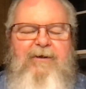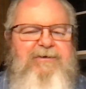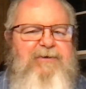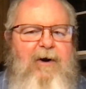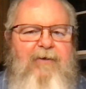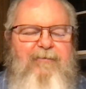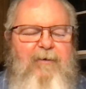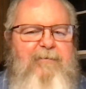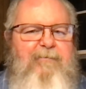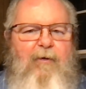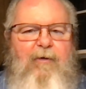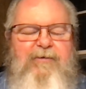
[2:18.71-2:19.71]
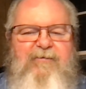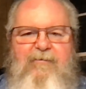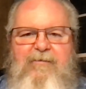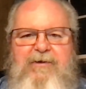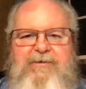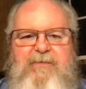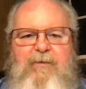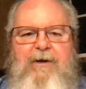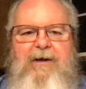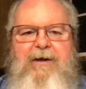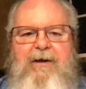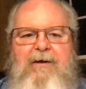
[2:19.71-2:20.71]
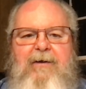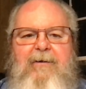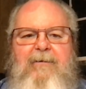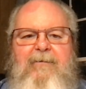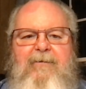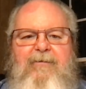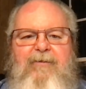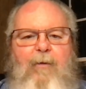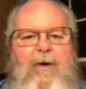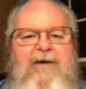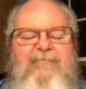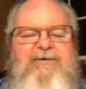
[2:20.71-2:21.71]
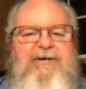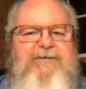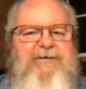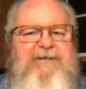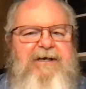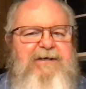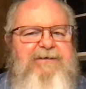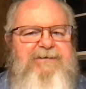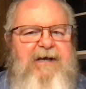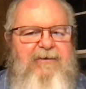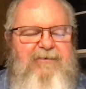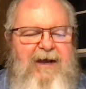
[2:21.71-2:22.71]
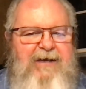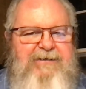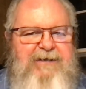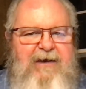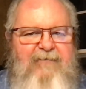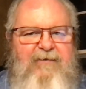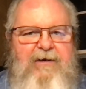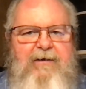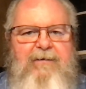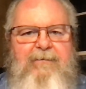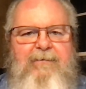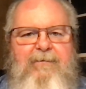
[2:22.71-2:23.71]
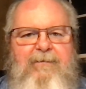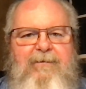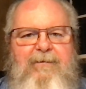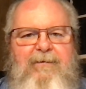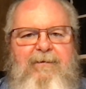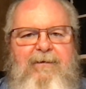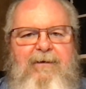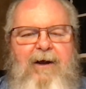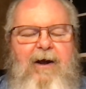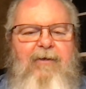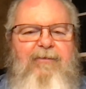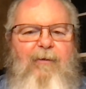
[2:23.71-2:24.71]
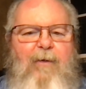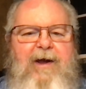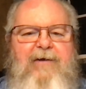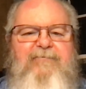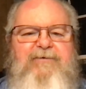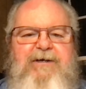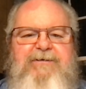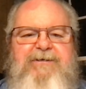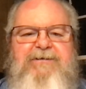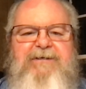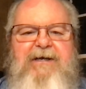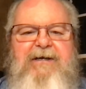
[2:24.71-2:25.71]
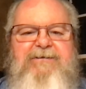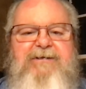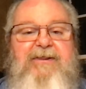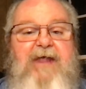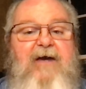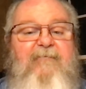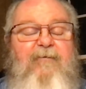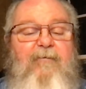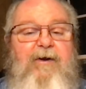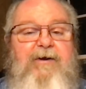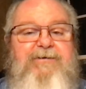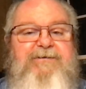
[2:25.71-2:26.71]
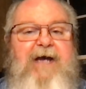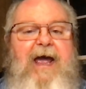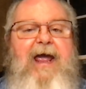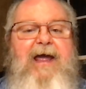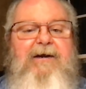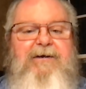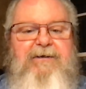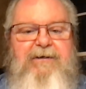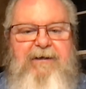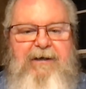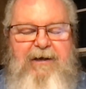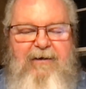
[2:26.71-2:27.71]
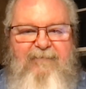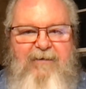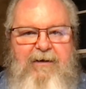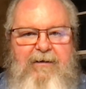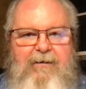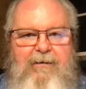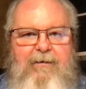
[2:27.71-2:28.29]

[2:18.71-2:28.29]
These are our 3 points for this week. The way of Jesus is thanksgiving. The way of Jesus is thankfulness and giving.